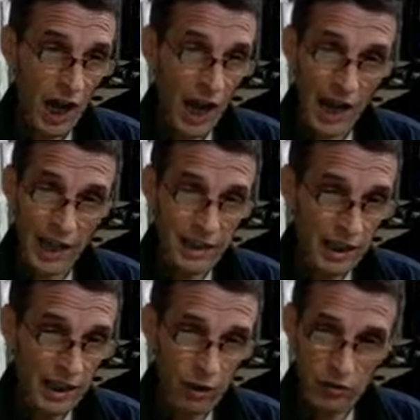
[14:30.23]
And they
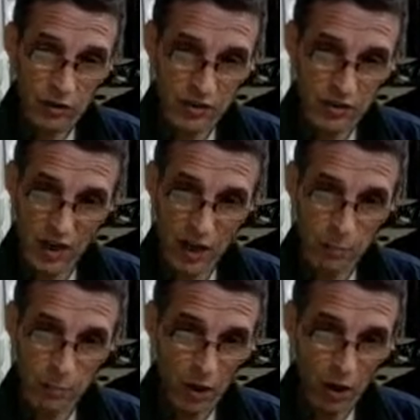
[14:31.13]
look the same
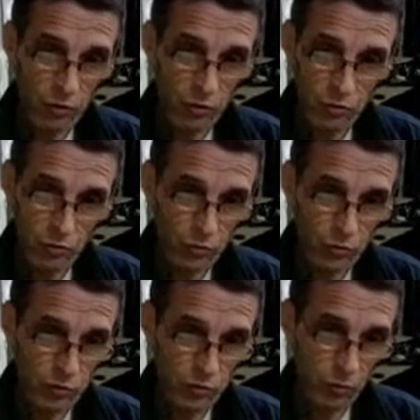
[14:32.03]
all through
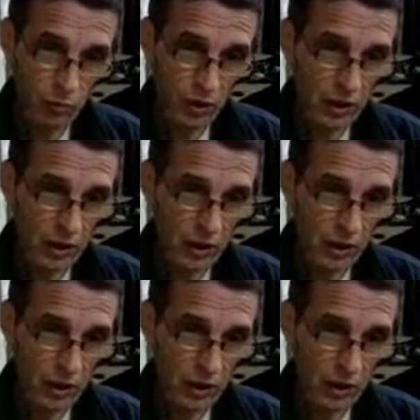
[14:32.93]
the way.